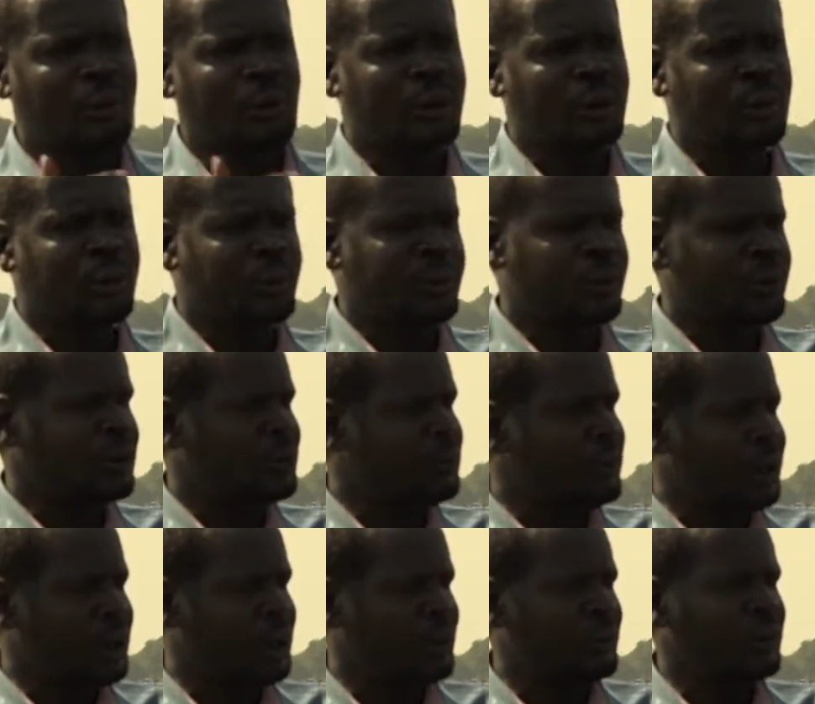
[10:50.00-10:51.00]
when you put with the
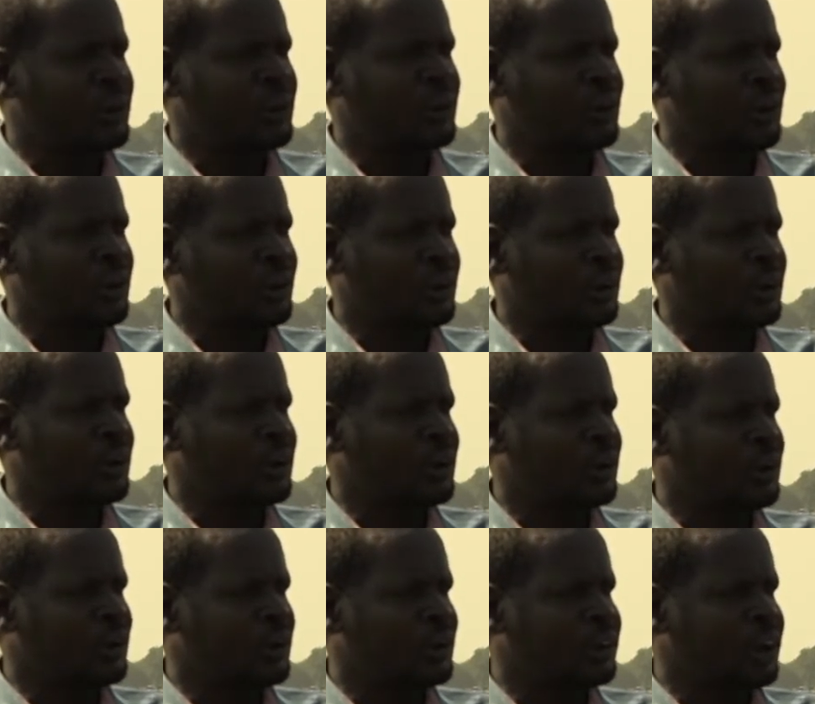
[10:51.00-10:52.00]
maram
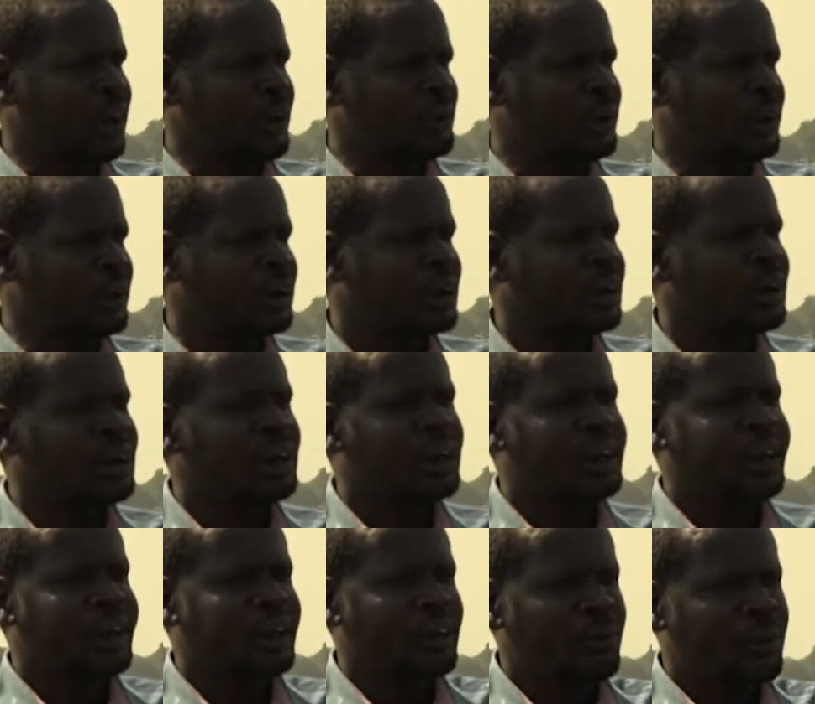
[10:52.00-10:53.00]
or tarmac,
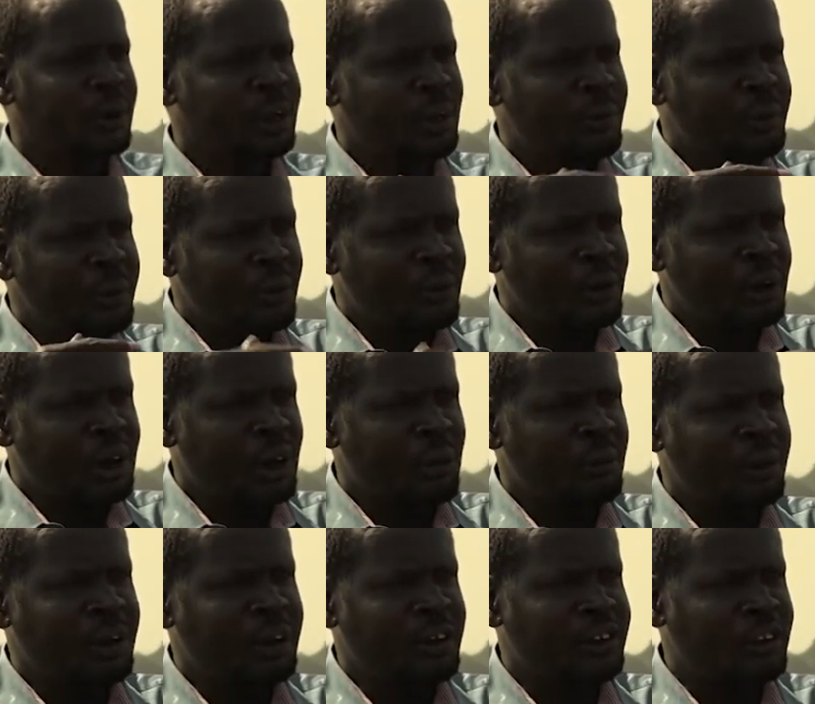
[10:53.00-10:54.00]
when the vehicle come
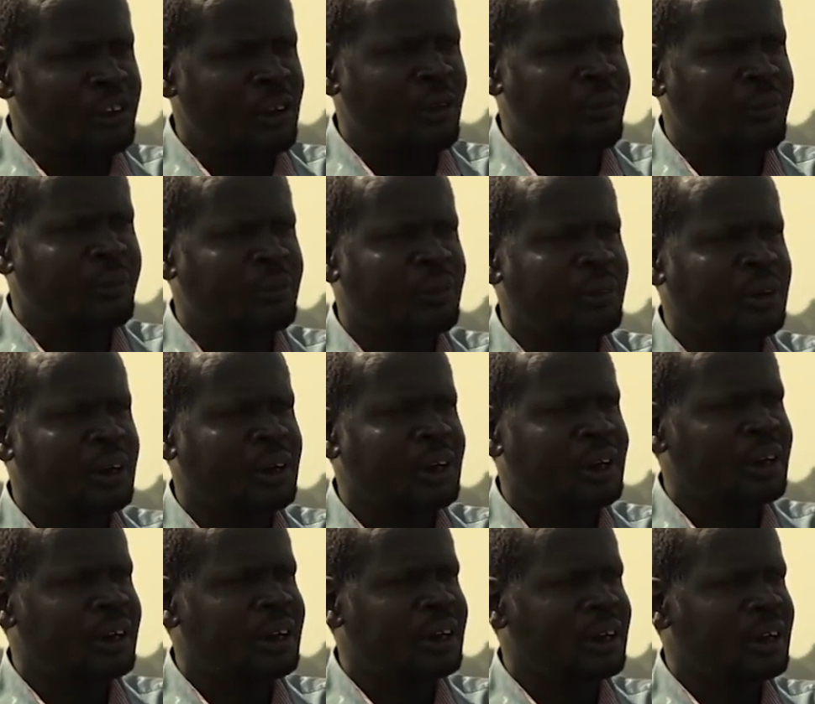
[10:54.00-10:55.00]
and stop,
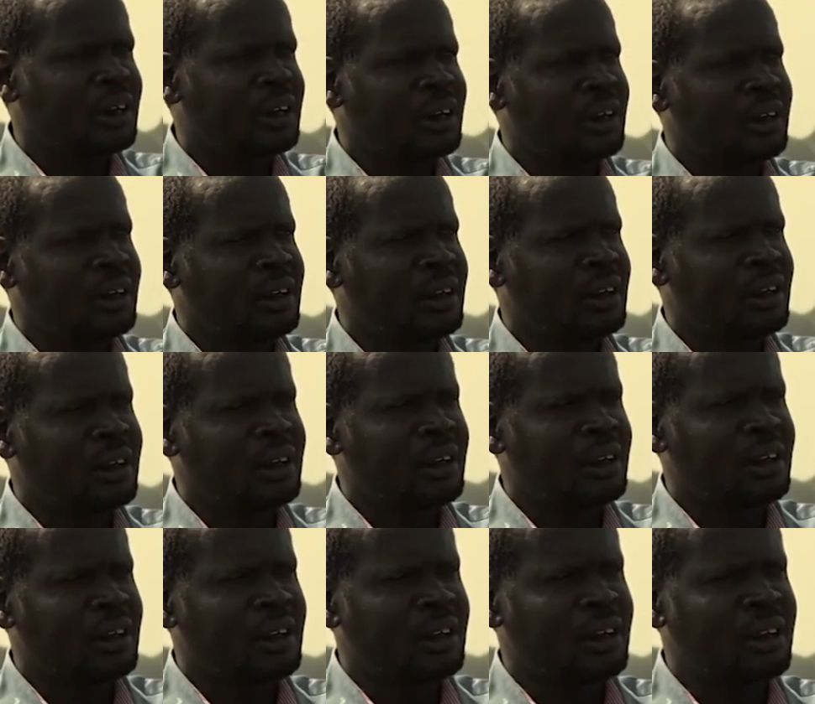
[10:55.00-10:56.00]
they
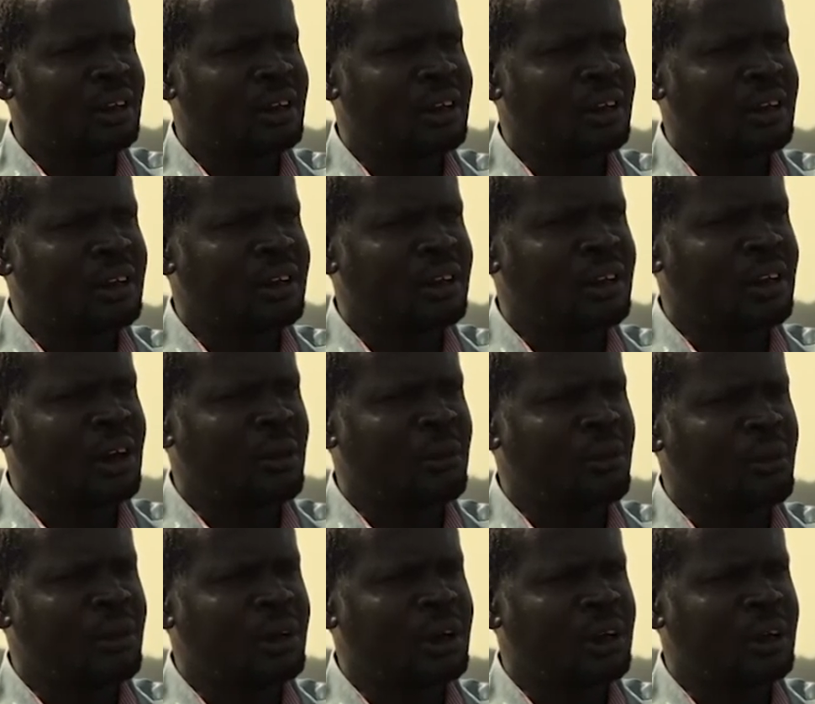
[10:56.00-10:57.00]

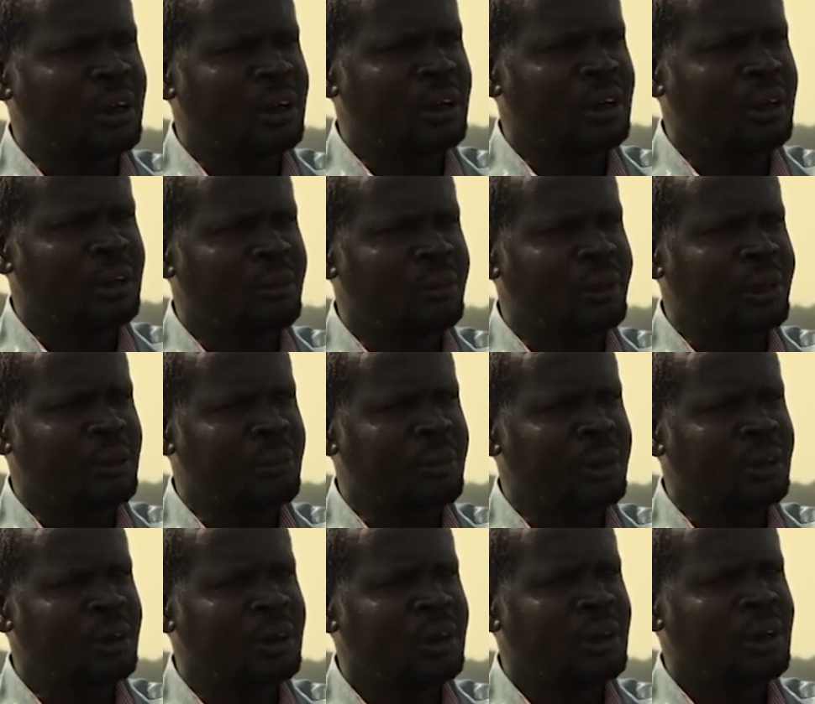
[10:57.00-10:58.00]
remove the
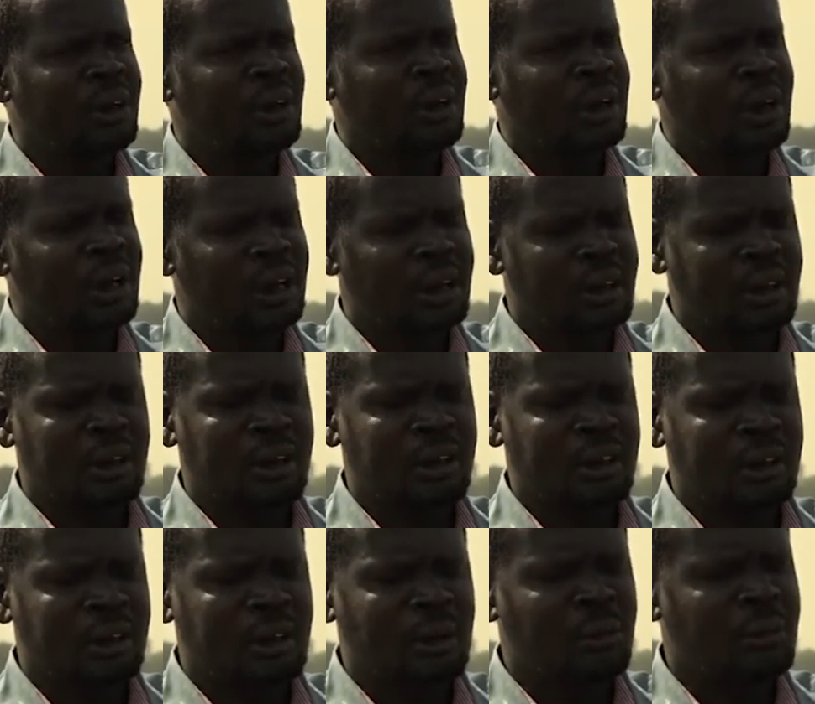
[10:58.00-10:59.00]
bitumen
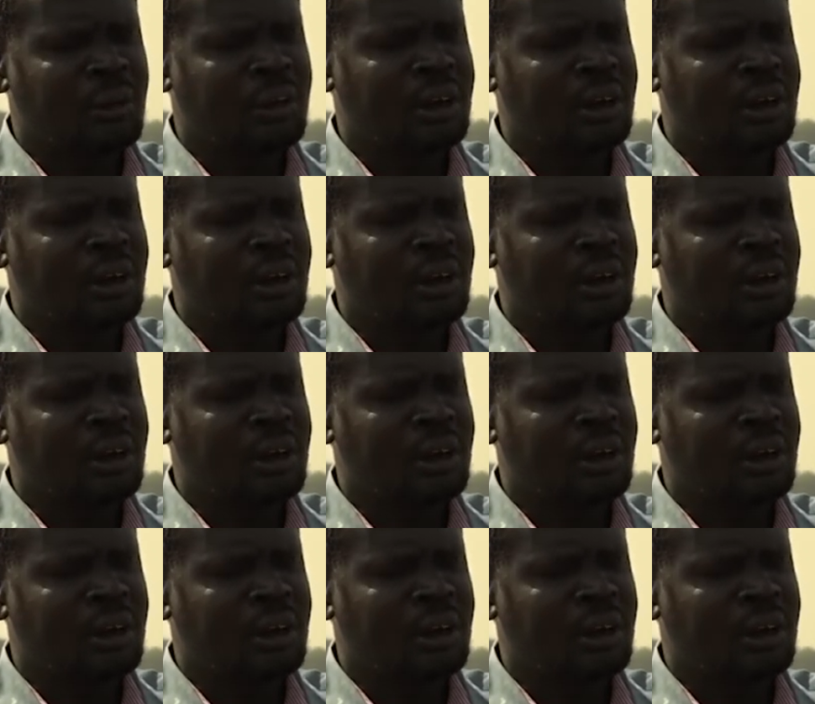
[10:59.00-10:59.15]
and remove